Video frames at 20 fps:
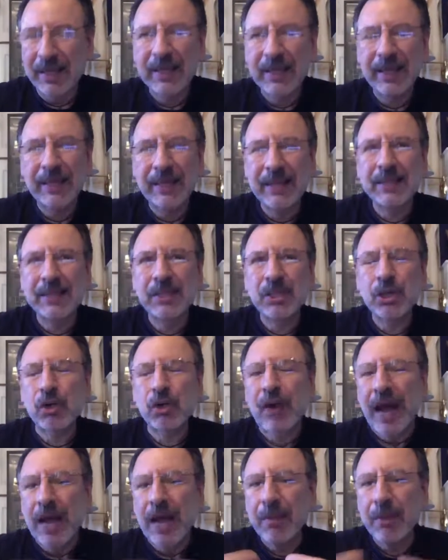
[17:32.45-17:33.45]
It's
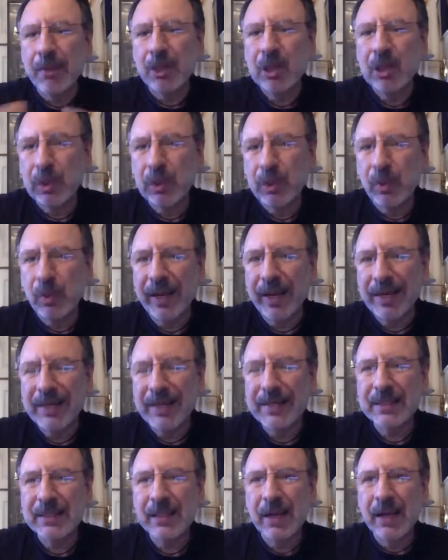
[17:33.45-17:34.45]
describing you in
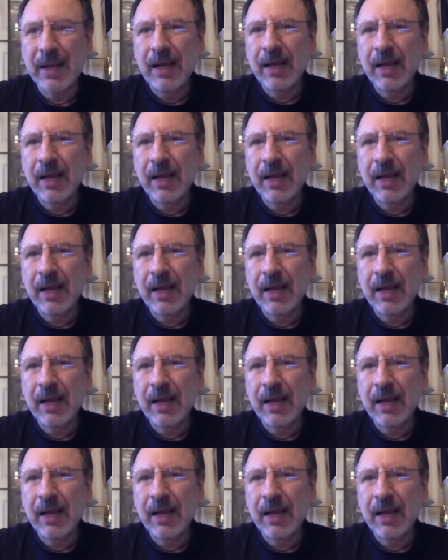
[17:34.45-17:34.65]
ways